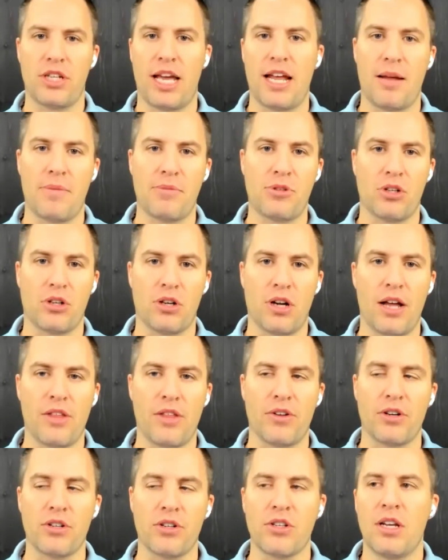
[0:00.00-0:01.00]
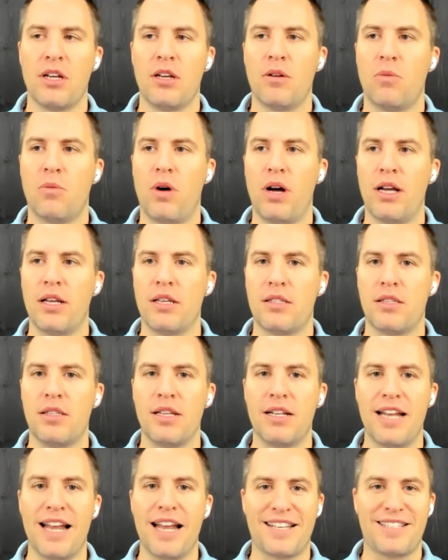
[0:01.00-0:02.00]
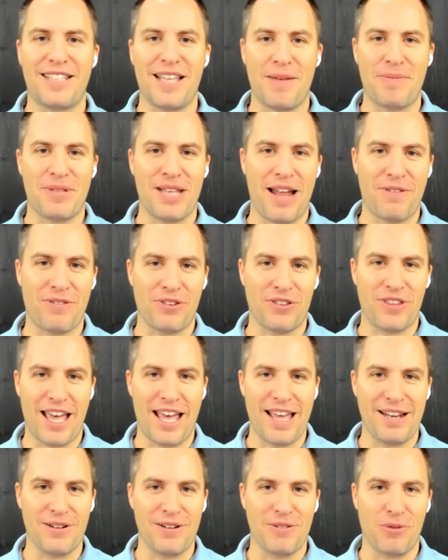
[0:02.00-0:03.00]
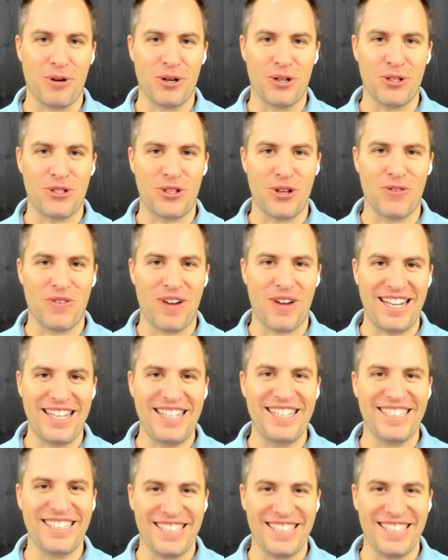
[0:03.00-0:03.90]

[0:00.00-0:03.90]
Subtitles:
and I'm sure others, was the next steps after that weren't so ready,